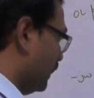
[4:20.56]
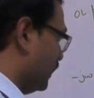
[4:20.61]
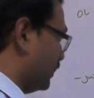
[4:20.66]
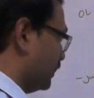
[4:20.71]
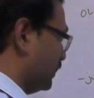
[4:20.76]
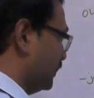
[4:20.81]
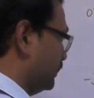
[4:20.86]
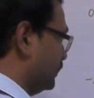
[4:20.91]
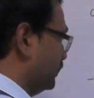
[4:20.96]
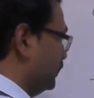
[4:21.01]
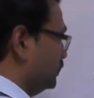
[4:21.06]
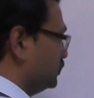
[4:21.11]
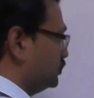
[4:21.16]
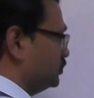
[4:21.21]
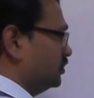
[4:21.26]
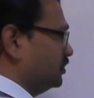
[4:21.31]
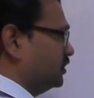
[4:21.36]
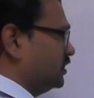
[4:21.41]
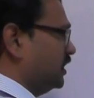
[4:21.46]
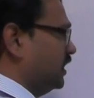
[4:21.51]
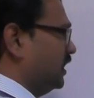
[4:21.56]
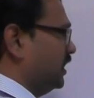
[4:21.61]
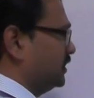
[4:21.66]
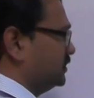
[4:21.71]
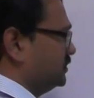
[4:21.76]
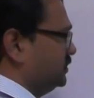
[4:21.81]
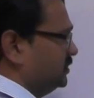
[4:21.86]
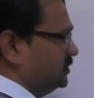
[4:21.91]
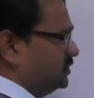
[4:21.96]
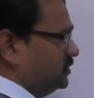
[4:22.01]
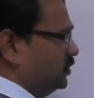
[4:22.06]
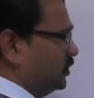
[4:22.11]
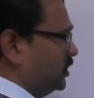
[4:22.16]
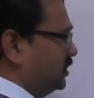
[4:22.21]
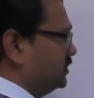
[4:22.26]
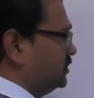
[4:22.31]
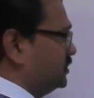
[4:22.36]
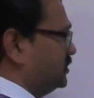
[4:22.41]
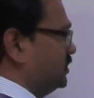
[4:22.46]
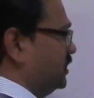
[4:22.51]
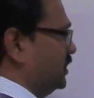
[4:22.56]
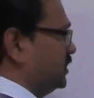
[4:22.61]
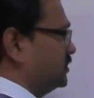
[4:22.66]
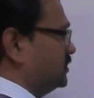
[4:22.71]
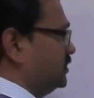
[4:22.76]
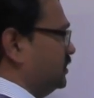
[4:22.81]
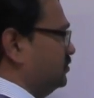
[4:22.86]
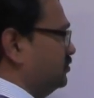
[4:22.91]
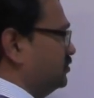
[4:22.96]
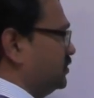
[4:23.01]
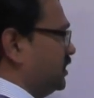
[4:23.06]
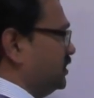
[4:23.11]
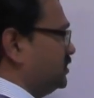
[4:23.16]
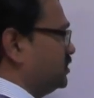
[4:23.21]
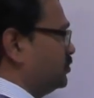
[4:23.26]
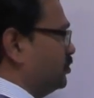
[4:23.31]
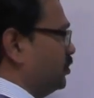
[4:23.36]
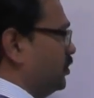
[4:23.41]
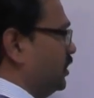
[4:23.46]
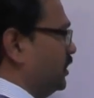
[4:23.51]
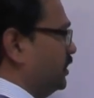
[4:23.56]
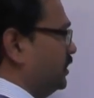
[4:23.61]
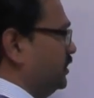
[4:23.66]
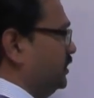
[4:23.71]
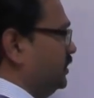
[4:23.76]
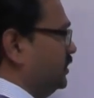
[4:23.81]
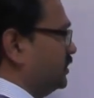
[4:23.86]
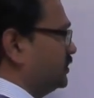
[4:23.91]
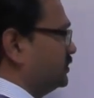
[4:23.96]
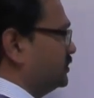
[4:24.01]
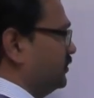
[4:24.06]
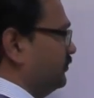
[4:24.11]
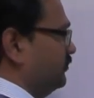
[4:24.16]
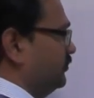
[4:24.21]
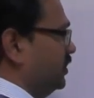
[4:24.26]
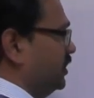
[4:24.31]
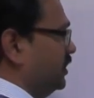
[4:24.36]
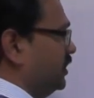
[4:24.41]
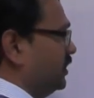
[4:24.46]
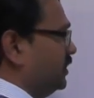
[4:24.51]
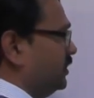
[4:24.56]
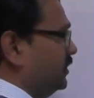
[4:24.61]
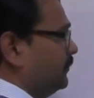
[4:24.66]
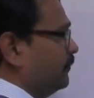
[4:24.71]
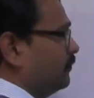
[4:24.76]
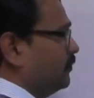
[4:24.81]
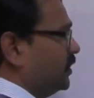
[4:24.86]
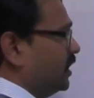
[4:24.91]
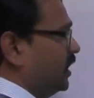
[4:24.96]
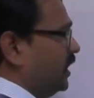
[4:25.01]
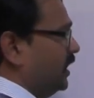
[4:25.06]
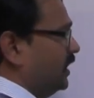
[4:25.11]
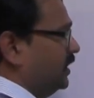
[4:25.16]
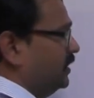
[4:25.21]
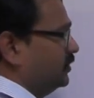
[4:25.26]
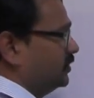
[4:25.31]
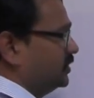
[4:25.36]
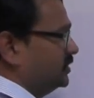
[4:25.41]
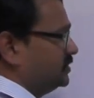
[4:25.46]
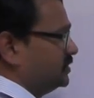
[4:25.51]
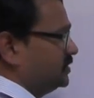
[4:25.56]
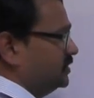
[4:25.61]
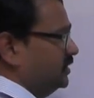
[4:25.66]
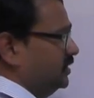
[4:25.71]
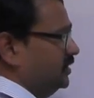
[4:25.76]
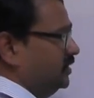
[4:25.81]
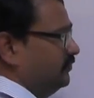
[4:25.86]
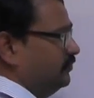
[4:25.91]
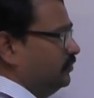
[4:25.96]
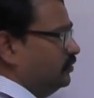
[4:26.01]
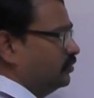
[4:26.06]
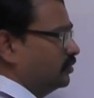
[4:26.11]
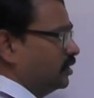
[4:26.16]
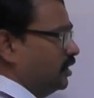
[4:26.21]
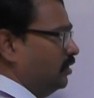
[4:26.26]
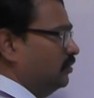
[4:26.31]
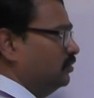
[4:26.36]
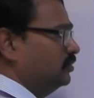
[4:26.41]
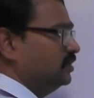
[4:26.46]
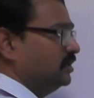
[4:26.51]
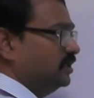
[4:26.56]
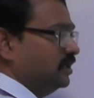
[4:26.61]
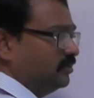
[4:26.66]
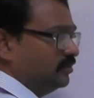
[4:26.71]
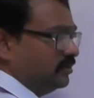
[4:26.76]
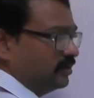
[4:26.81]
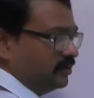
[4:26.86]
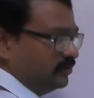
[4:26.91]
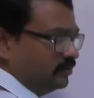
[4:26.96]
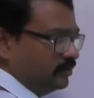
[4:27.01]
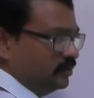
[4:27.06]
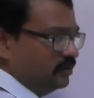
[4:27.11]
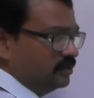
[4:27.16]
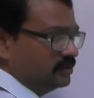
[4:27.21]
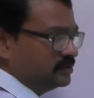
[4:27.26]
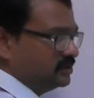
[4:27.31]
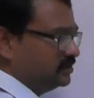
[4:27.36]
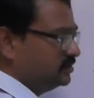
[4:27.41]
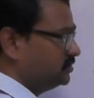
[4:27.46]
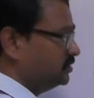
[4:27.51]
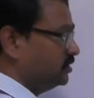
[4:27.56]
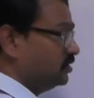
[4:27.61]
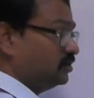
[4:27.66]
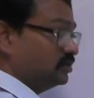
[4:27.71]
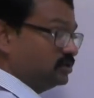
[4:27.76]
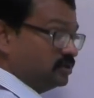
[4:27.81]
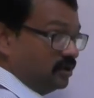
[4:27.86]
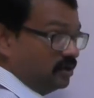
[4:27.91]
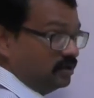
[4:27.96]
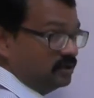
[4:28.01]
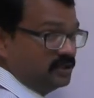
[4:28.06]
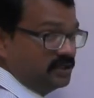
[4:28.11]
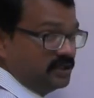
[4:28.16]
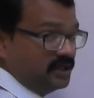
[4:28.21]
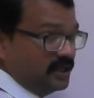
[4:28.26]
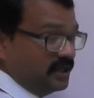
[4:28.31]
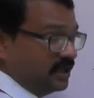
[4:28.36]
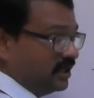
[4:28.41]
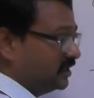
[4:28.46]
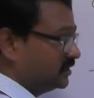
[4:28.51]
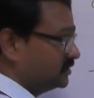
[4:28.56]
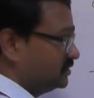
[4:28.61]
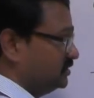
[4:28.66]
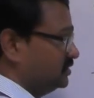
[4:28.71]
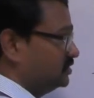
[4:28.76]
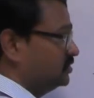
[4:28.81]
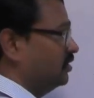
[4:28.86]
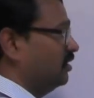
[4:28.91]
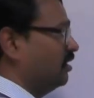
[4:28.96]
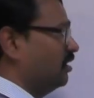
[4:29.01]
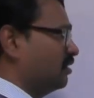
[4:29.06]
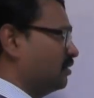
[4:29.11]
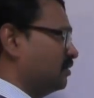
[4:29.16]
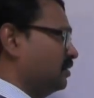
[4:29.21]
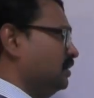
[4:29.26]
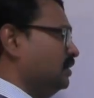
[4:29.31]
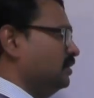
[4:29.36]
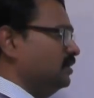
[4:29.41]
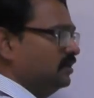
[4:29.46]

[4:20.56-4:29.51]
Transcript: Right. So the real axis, you can take some test point here somewhere, and you can see if you count the number of poles and zeros on the real axis, or